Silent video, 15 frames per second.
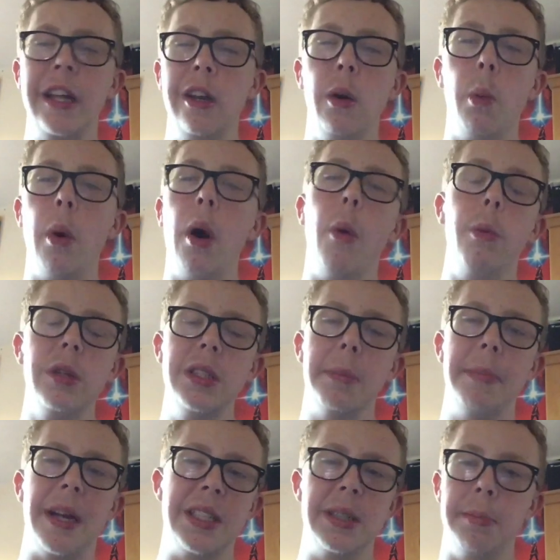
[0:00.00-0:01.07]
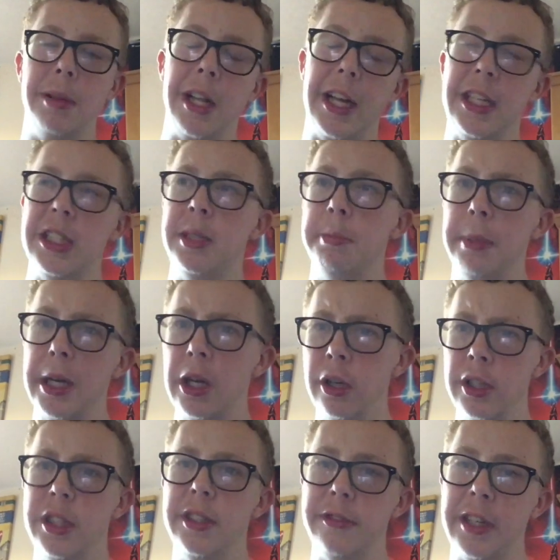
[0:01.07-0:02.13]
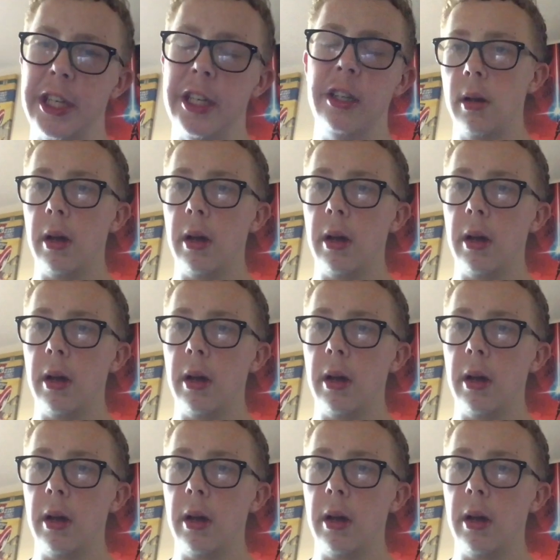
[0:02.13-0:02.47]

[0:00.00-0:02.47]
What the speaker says: the world was a better place because of it.